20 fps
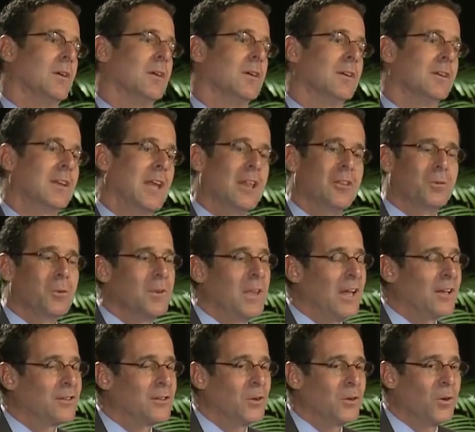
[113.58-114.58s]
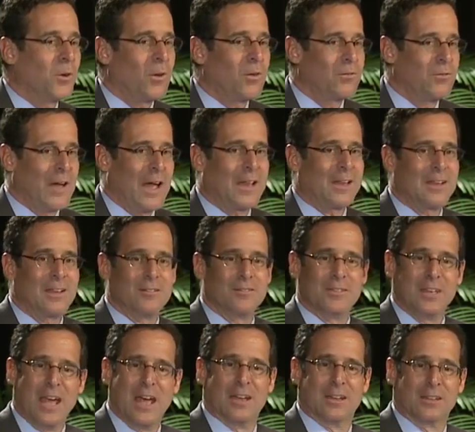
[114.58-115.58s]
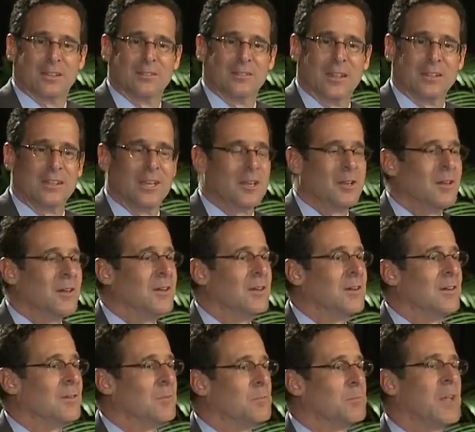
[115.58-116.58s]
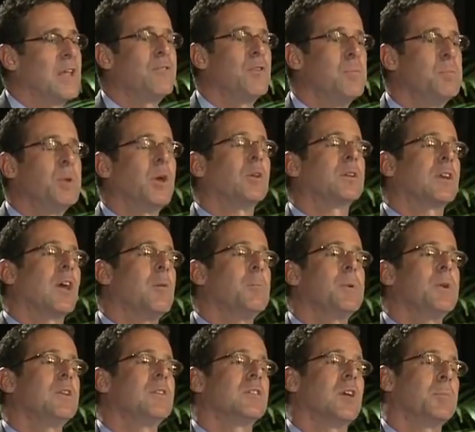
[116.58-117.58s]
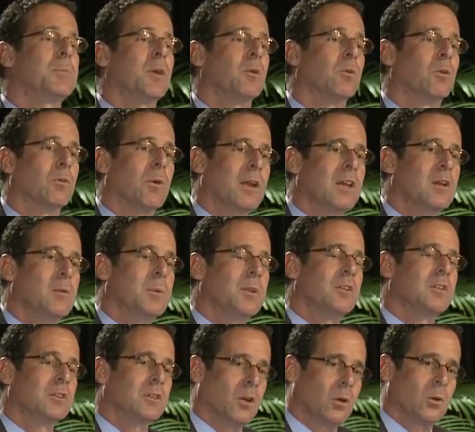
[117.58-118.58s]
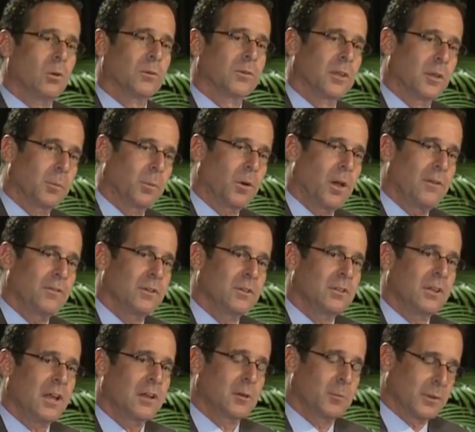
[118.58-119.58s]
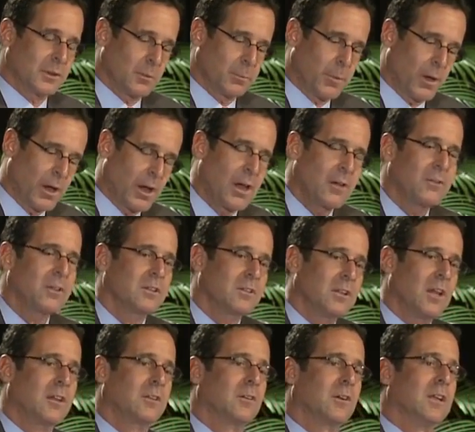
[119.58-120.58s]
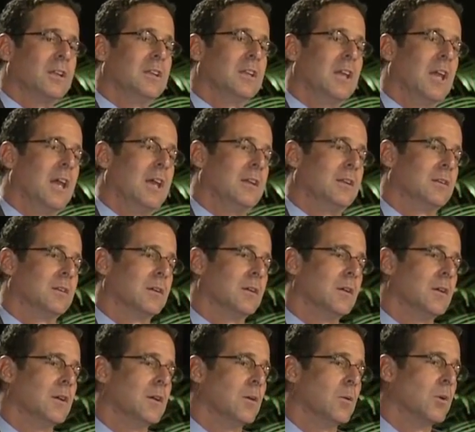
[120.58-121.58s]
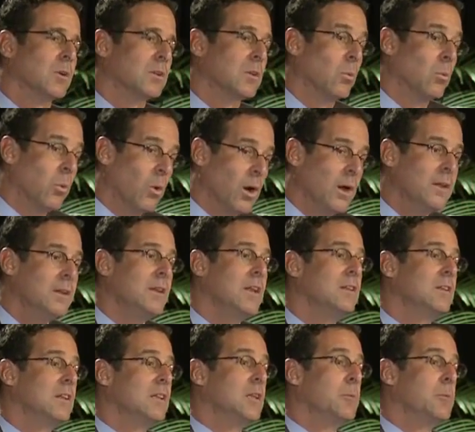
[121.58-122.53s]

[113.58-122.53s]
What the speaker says: get through that so-called valley of death, that they even built companies up that were ready to be sold to the private sector. But the private sector, in the end, was the one that did the